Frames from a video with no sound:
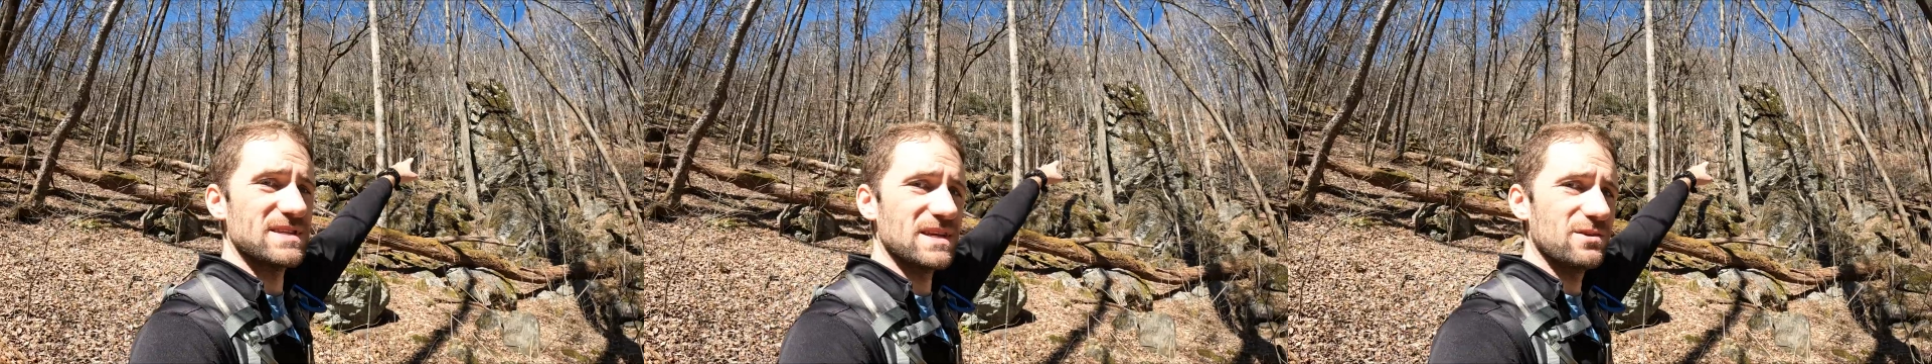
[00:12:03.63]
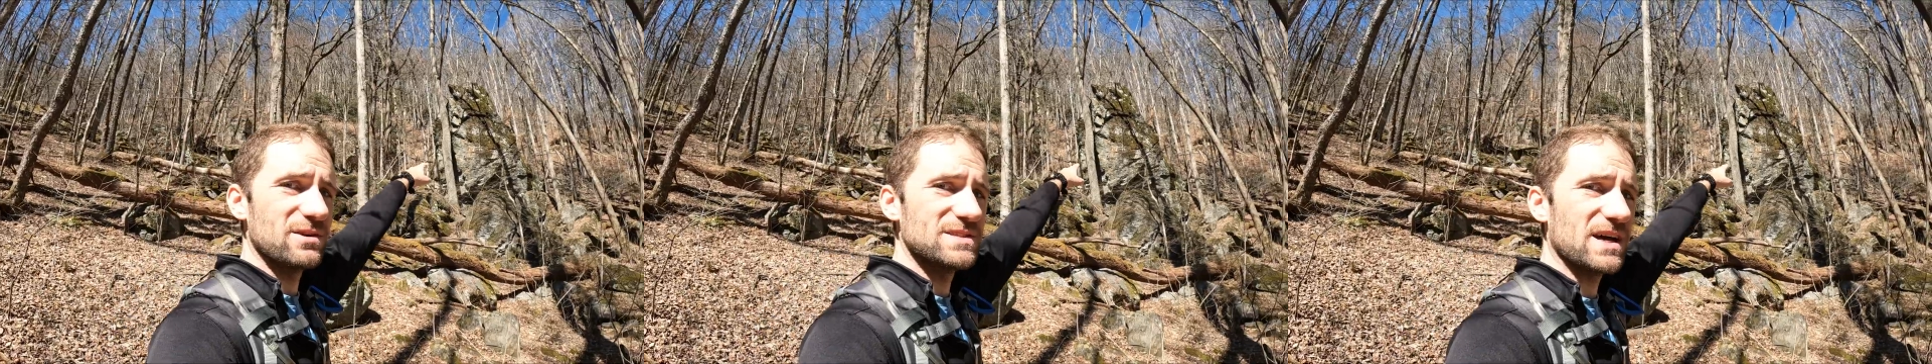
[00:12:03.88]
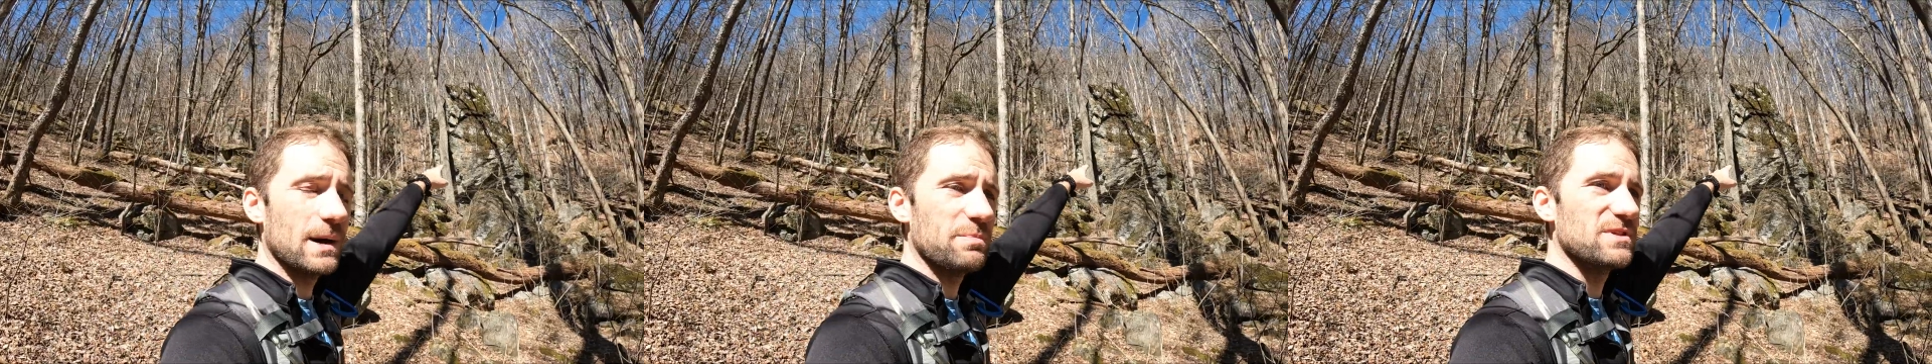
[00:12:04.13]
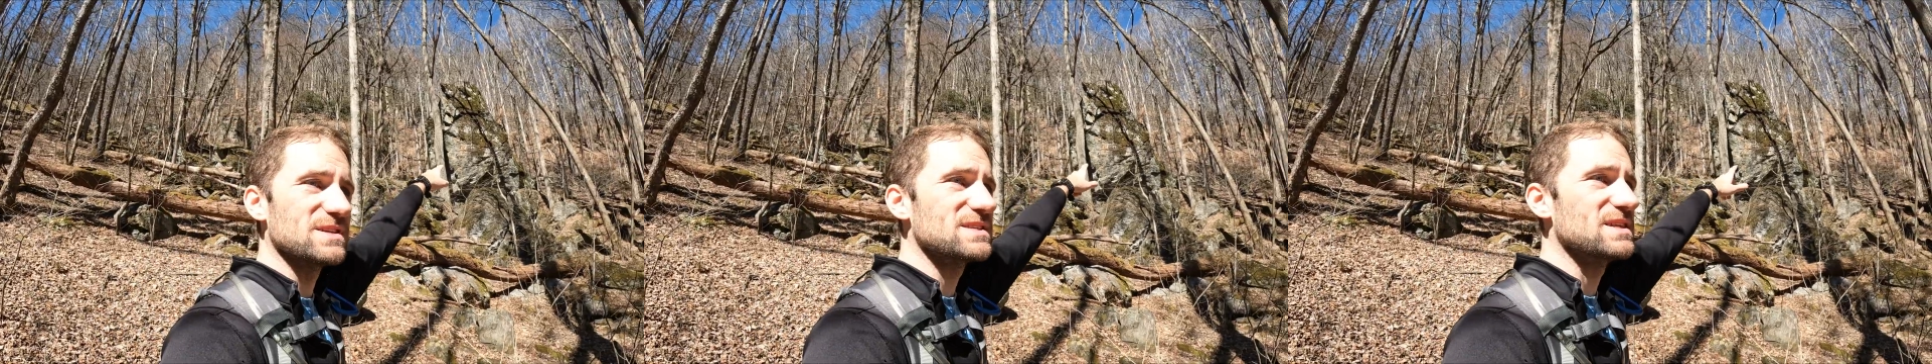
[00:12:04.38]
sitting on top
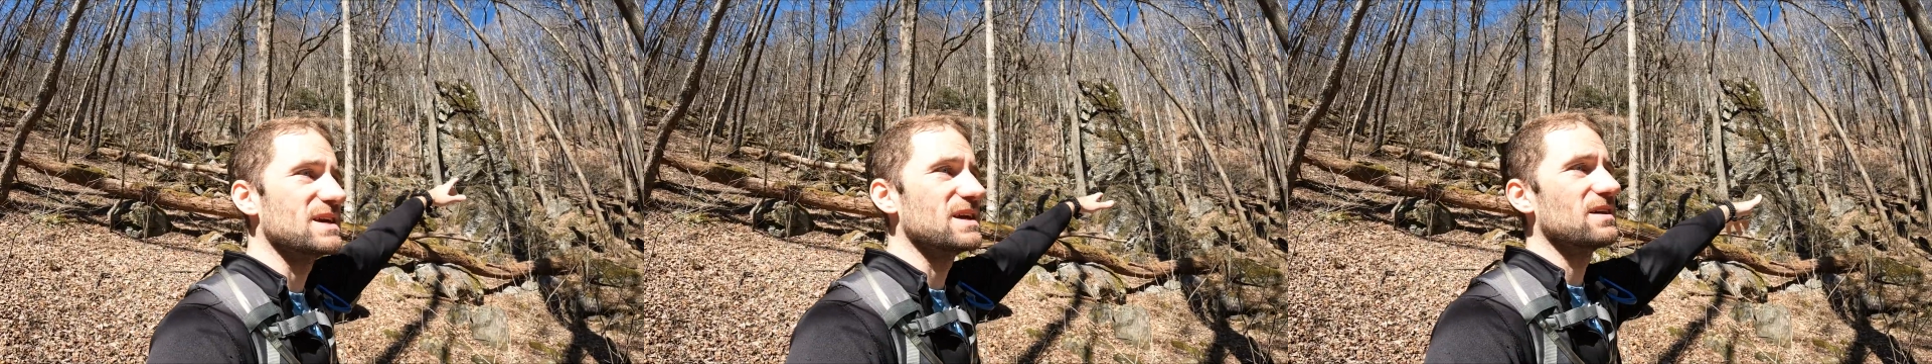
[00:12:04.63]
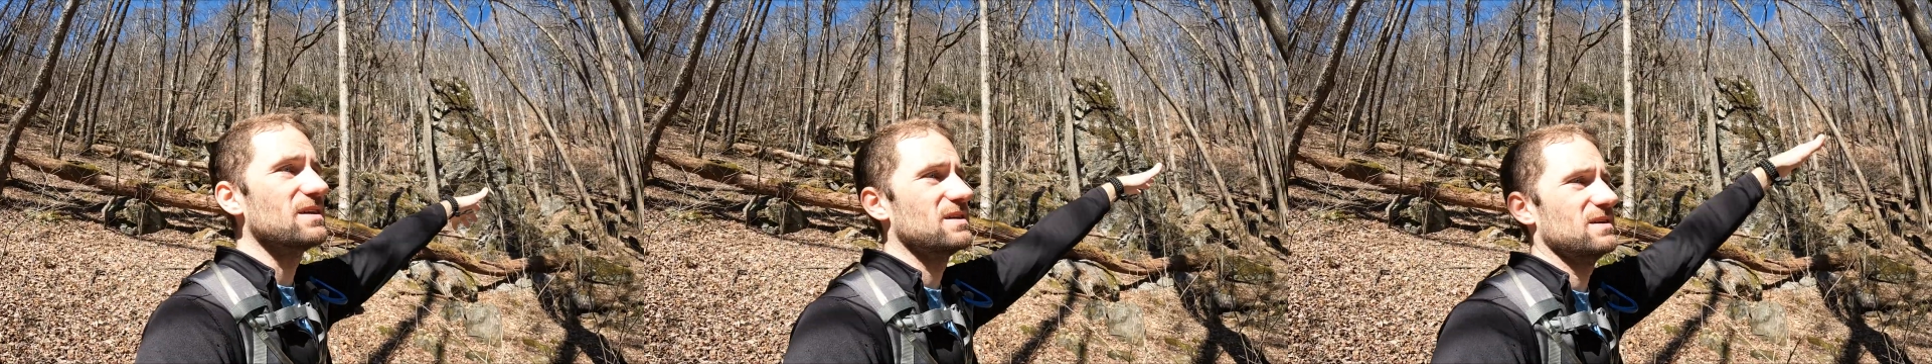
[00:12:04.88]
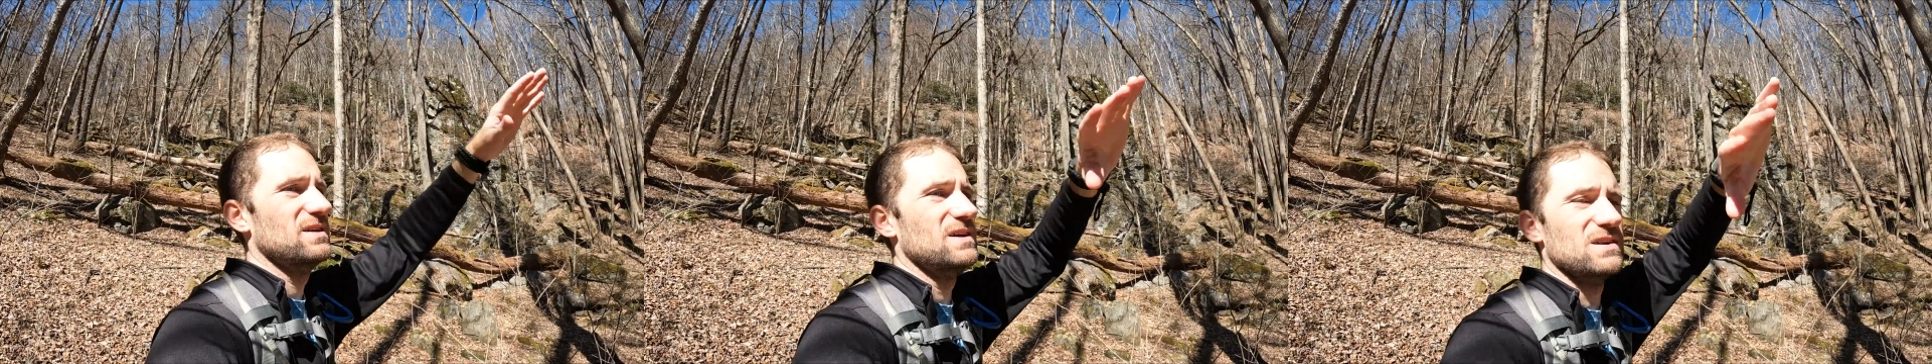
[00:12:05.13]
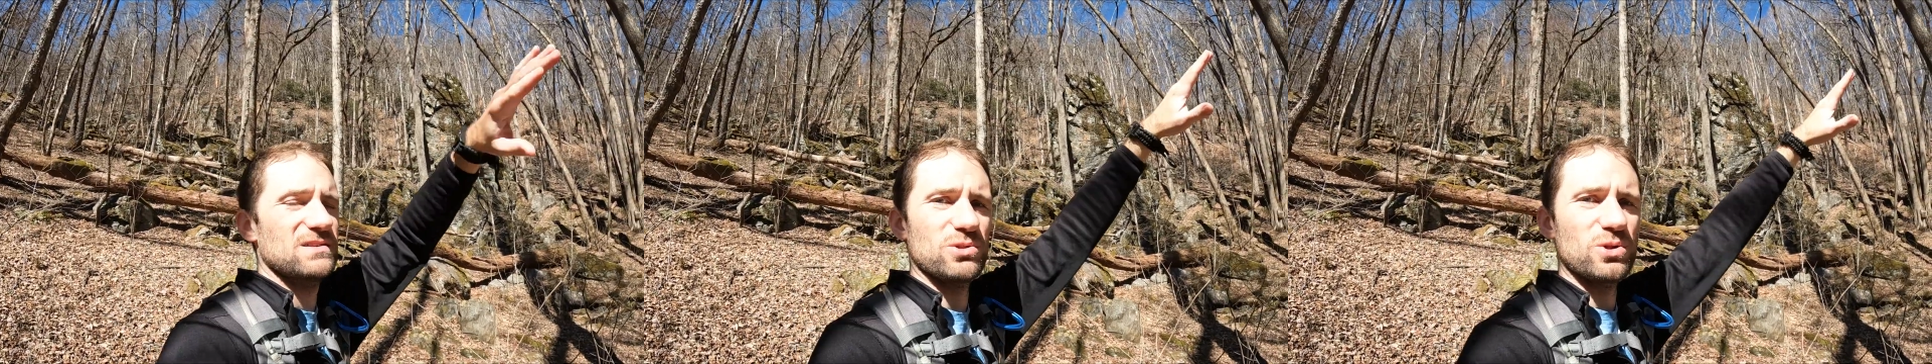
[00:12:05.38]
of this thing to